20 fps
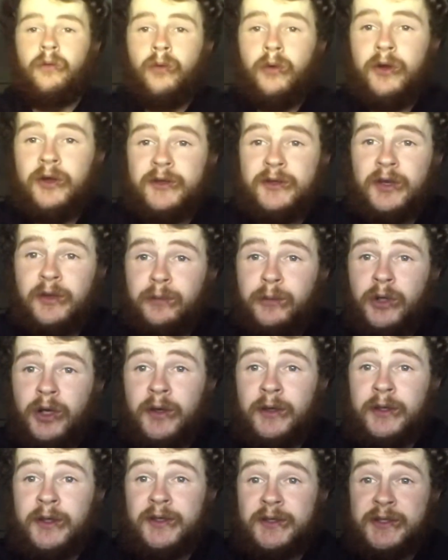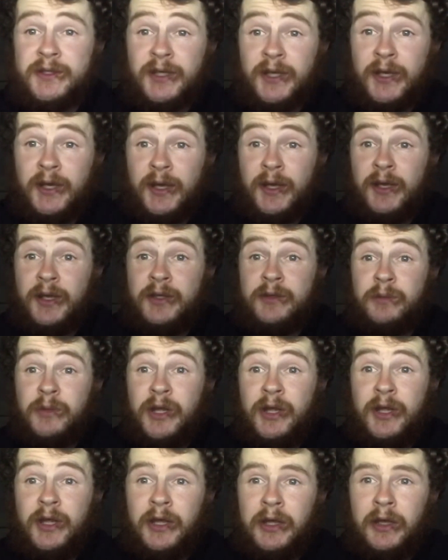is up guys? It is
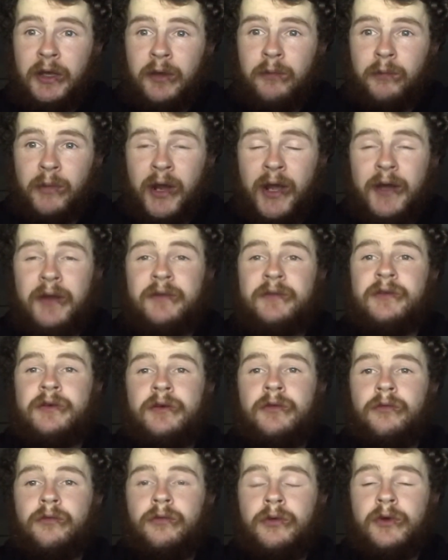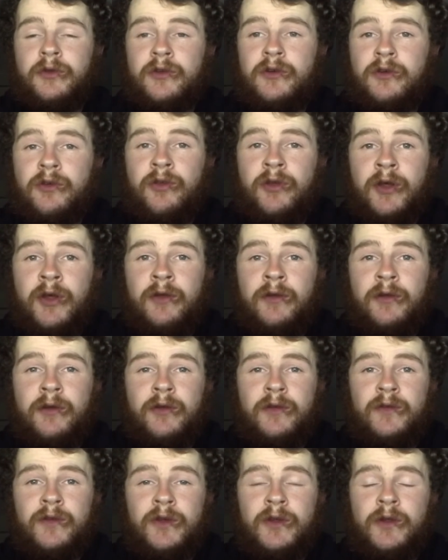me, Matt, returning
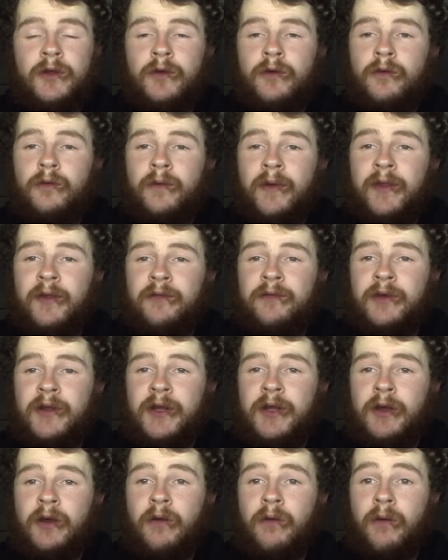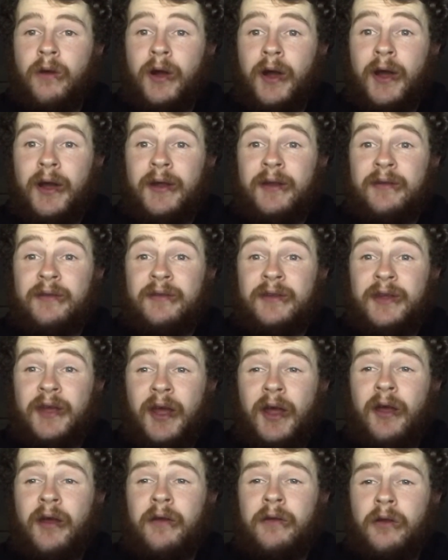to you with a video. And
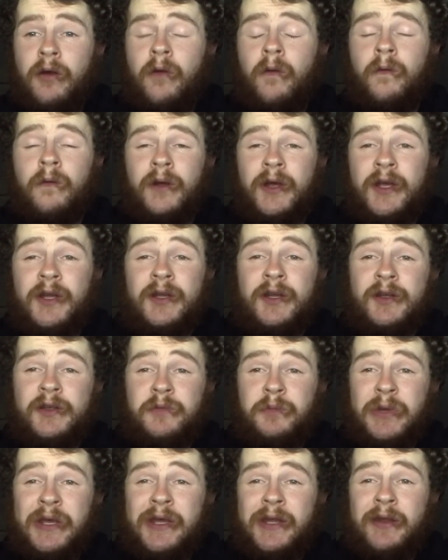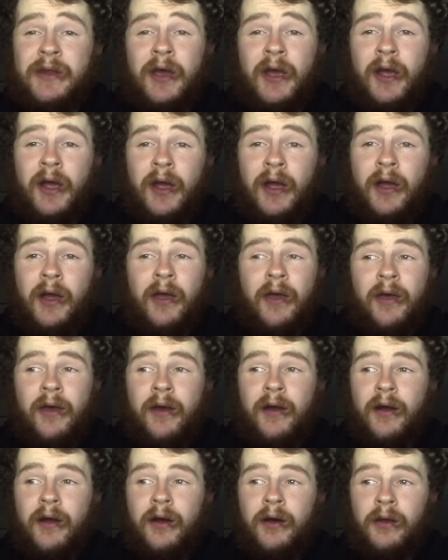yeah, I know, it has been
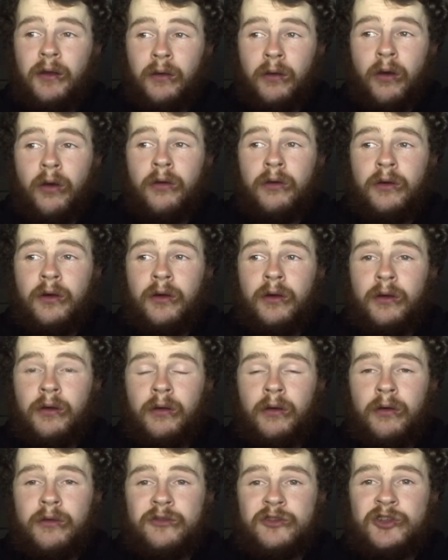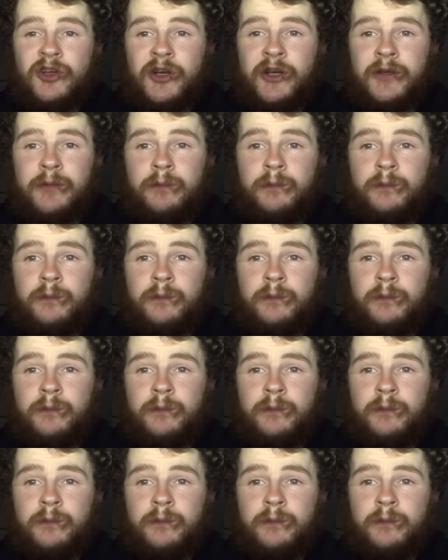a long, long time